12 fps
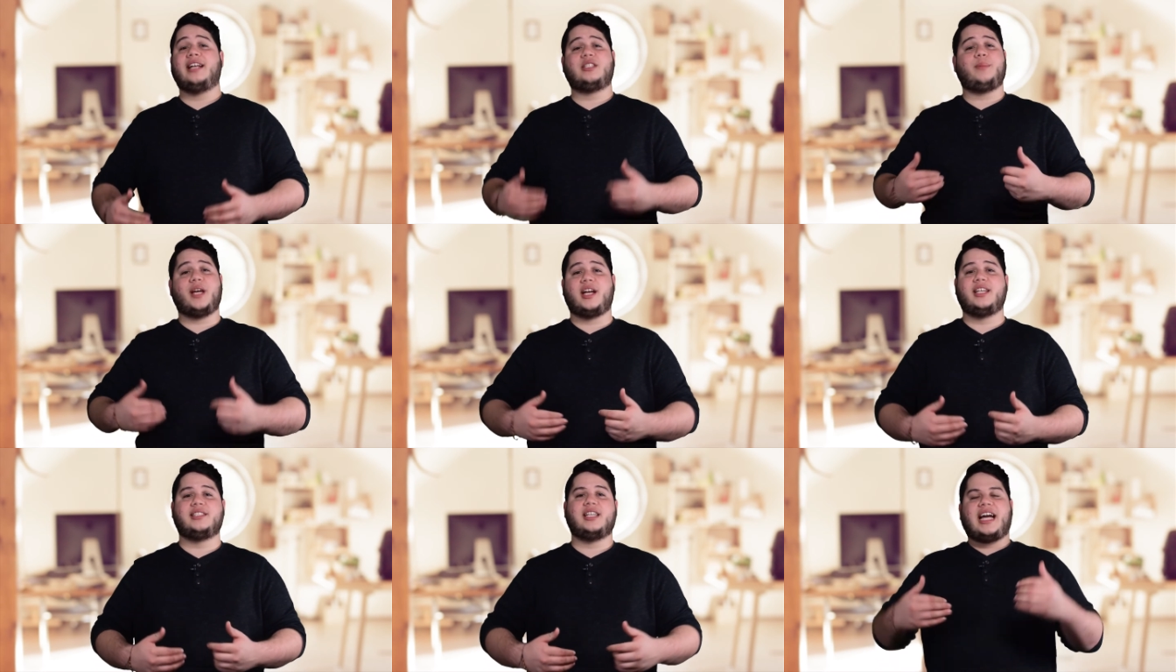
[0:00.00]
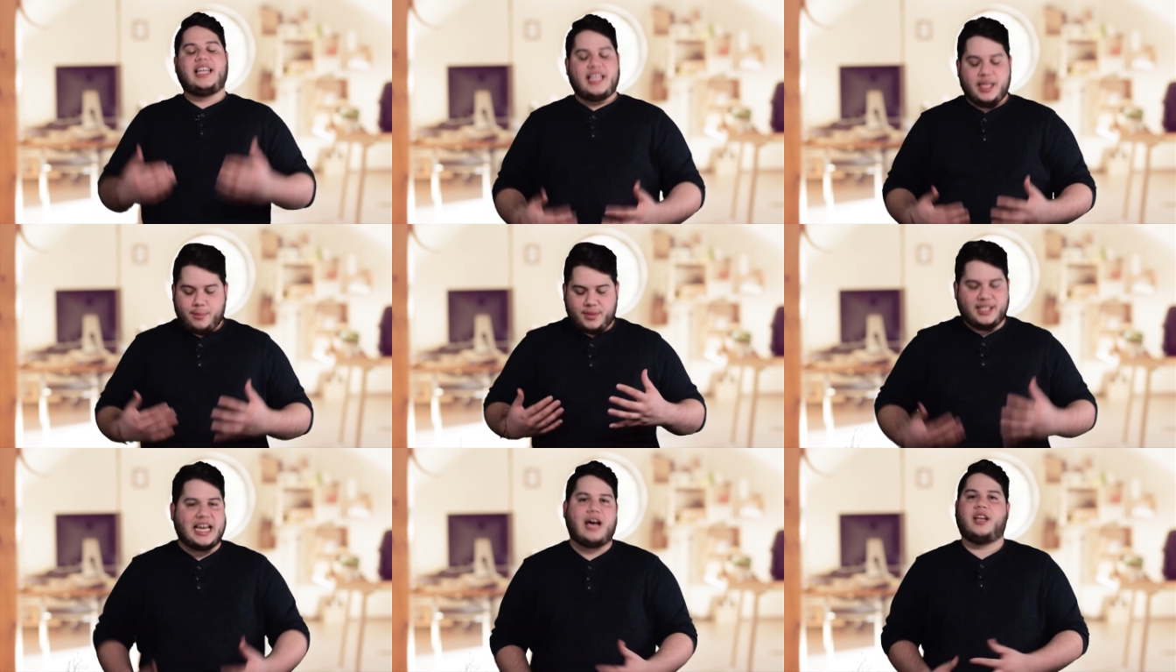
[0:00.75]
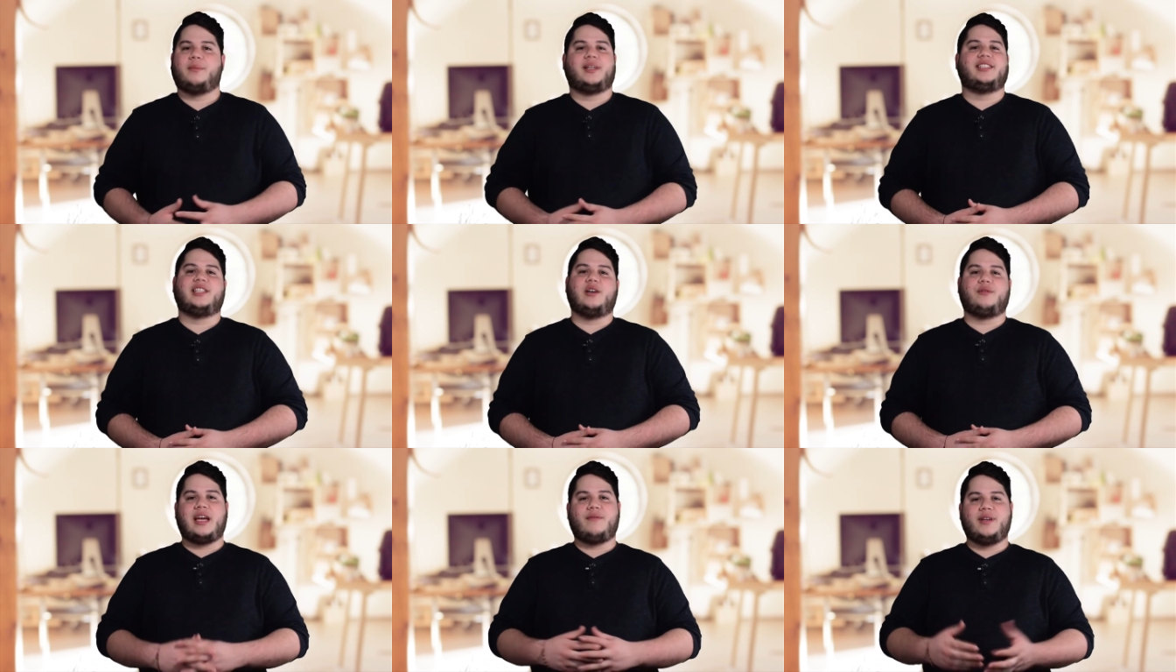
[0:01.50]
And to be honest, I keep doubting
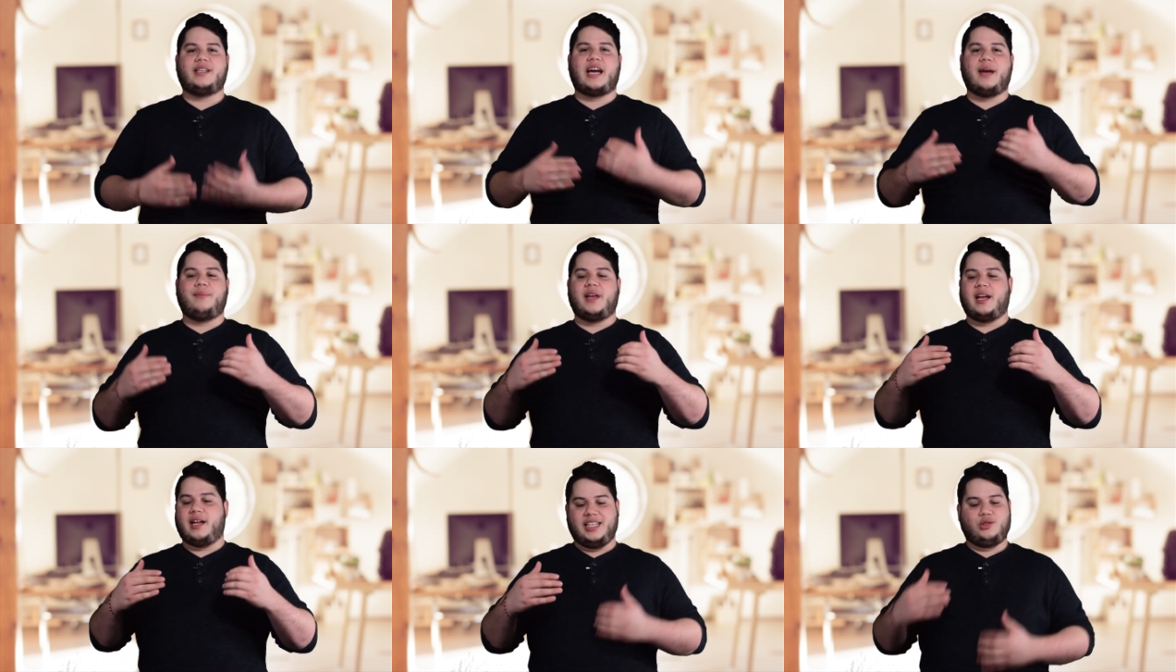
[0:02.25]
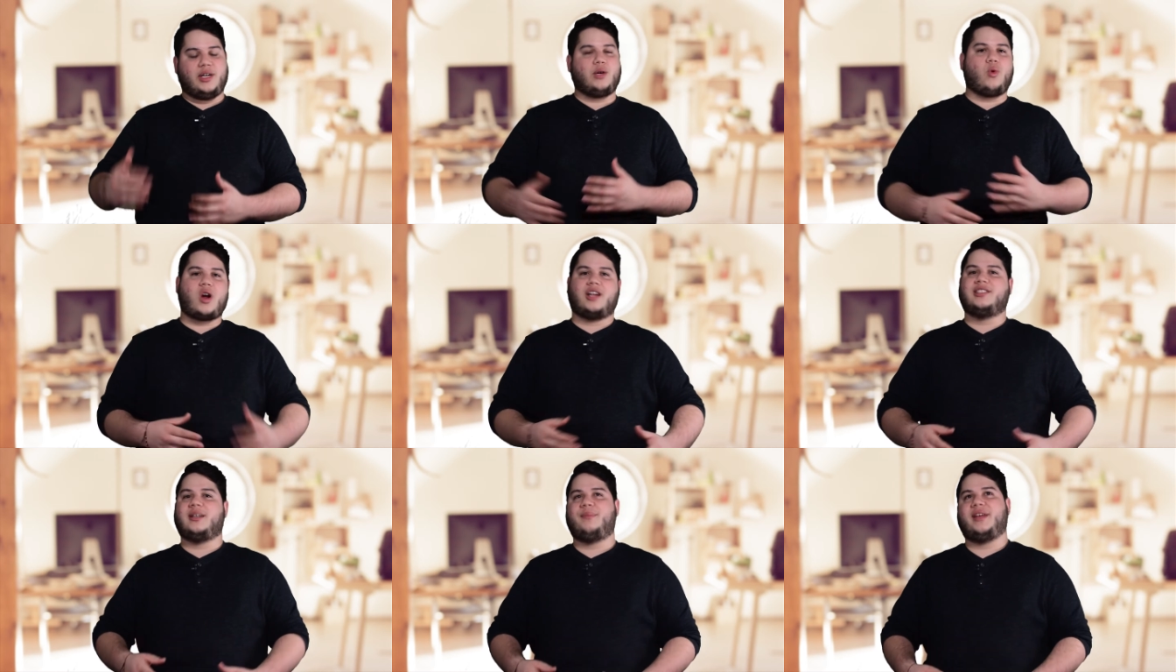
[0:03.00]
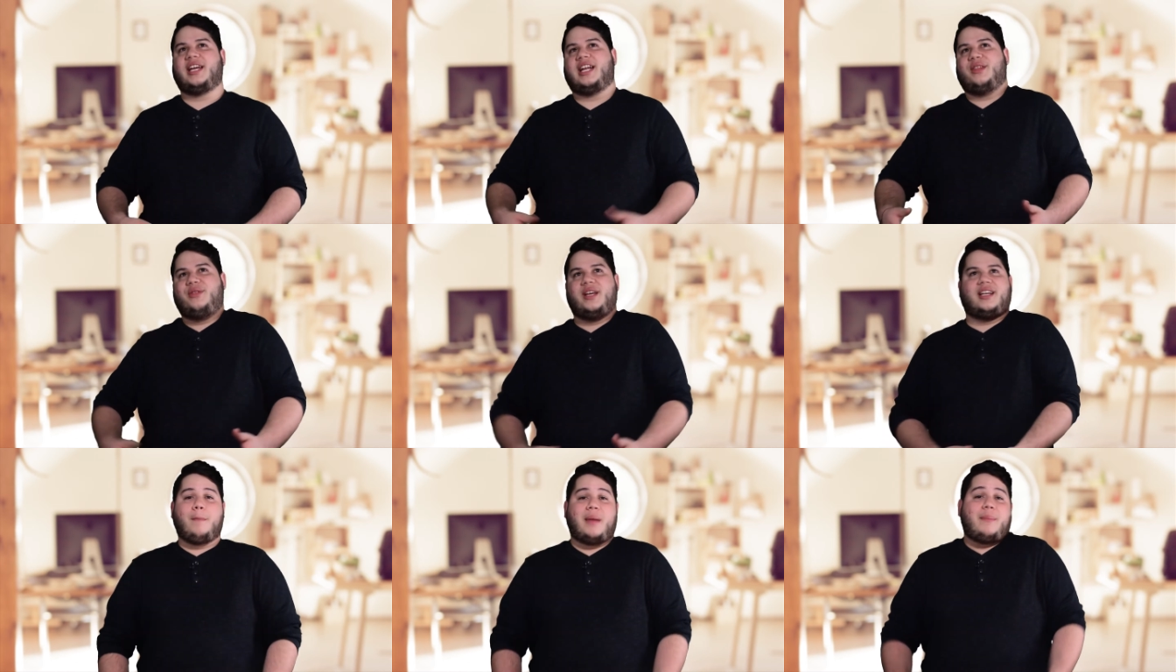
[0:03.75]
myself every time that I try to work on something and I
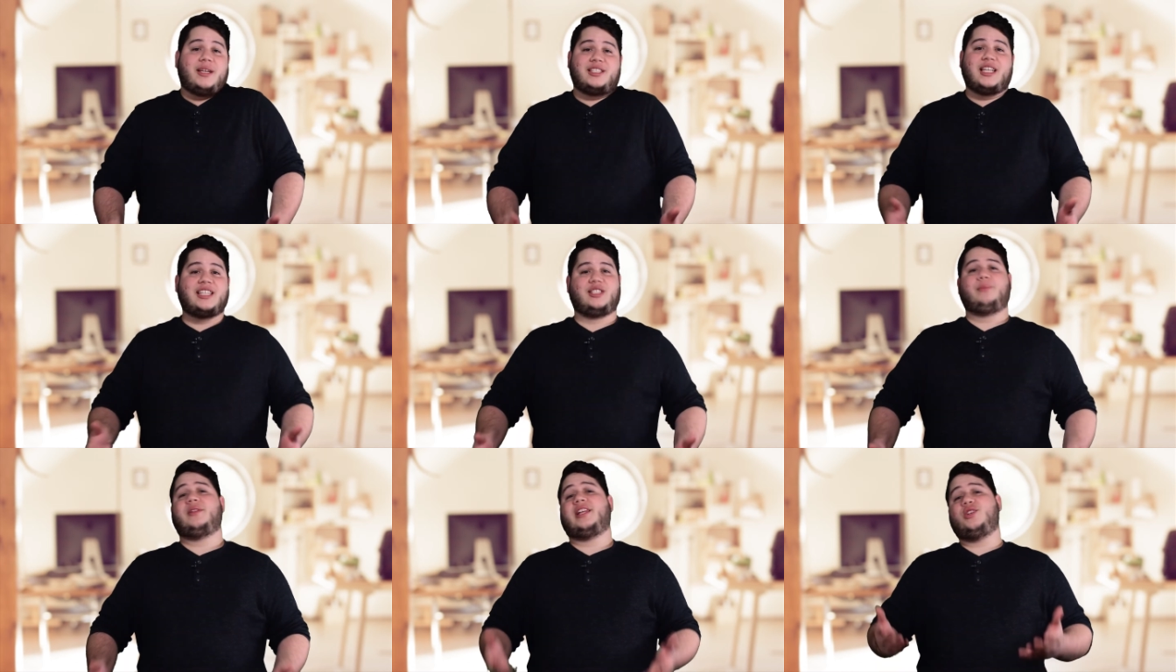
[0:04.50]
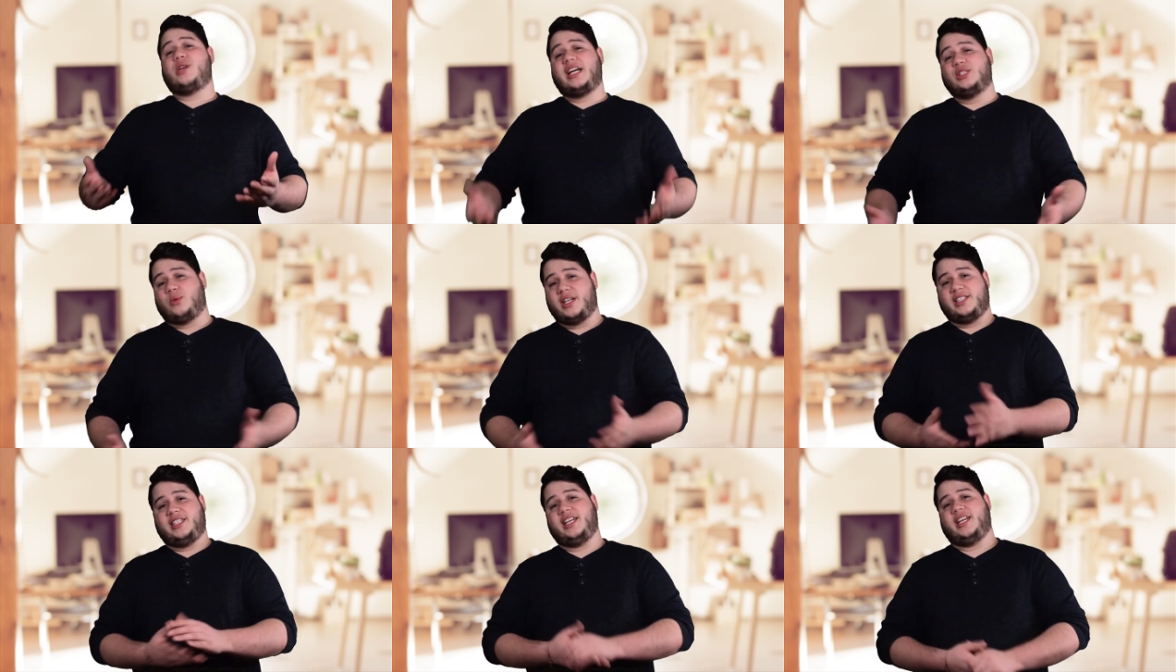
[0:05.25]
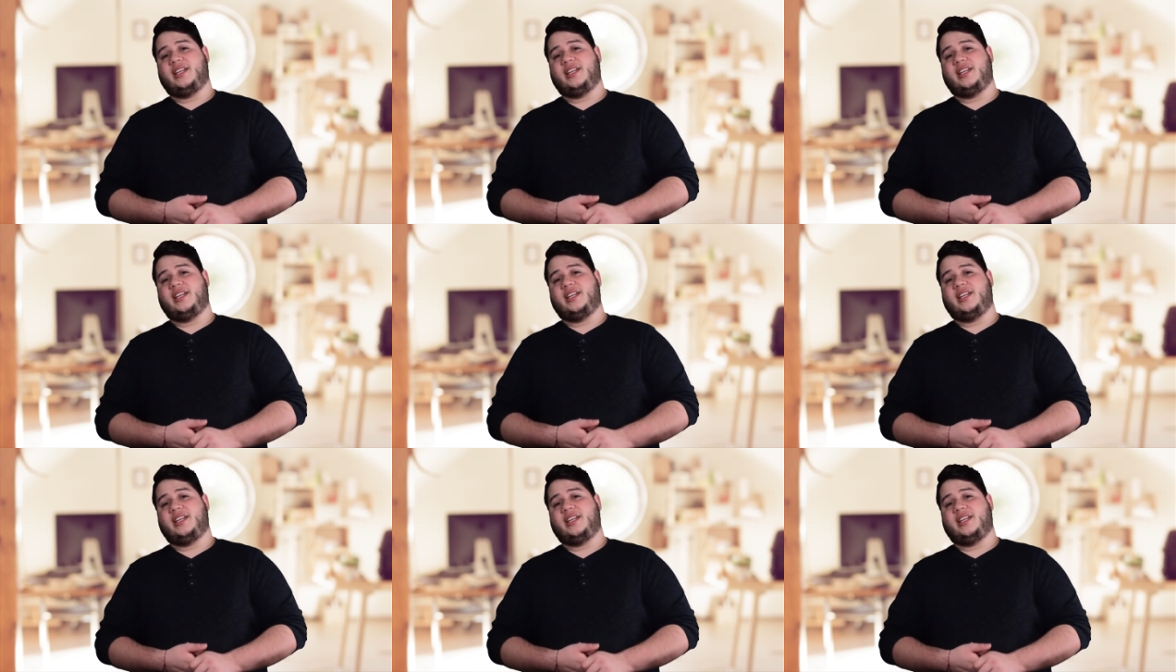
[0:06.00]
think maybe it's not something that you guys wanna see.